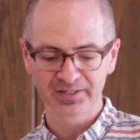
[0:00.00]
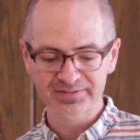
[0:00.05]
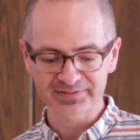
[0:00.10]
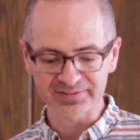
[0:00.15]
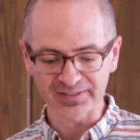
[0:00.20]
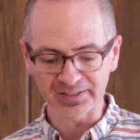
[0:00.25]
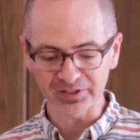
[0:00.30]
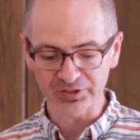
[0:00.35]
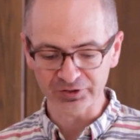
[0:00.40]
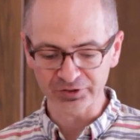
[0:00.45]

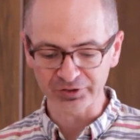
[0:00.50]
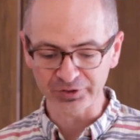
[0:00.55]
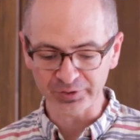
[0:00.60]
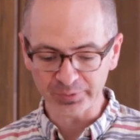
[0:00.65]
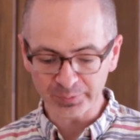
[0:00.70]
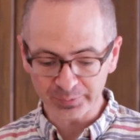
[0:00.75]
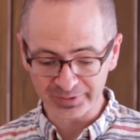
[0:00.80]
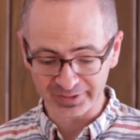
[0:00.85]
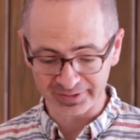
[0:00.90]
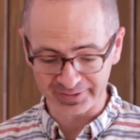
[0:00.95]
See,
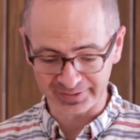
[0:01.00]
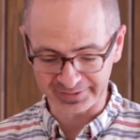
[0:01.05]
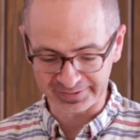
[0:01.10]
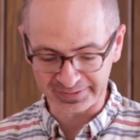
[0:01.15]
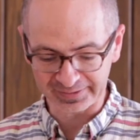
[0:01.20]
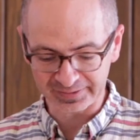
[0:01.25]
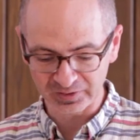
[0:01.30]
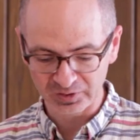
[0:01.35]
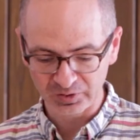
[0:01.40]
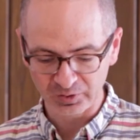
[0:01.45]

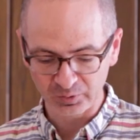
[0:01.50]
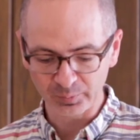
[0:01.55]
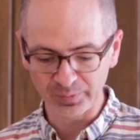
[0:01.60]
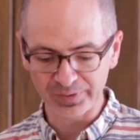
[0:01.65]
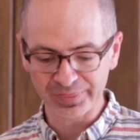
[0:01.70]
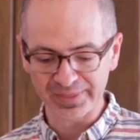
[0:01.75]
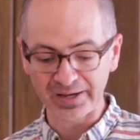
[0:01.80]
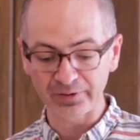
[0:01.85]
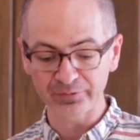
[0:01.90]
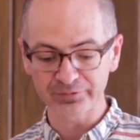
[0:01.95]
unity
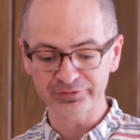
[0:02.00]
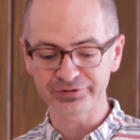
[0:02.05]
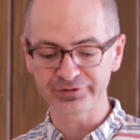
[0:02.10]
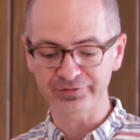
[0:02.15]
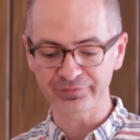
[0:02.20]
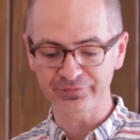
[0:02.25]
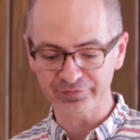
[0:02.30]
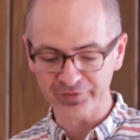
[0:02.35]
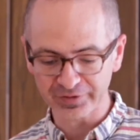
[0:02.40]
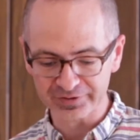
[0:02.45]
without
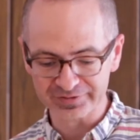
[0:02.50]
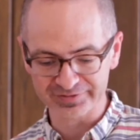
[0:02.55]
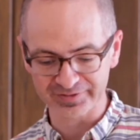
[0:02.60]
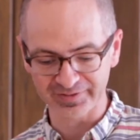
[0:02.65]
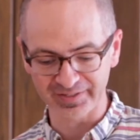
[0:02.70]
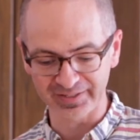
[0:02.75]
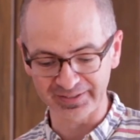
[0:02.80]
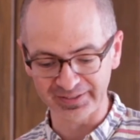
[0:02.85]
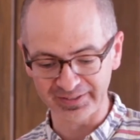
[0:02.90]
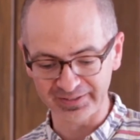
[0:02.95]

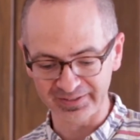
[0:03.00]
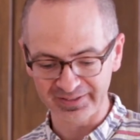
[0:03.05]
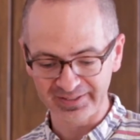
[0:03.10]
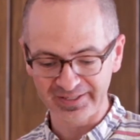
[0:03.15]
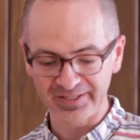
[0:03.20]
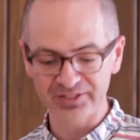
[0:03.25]
diversity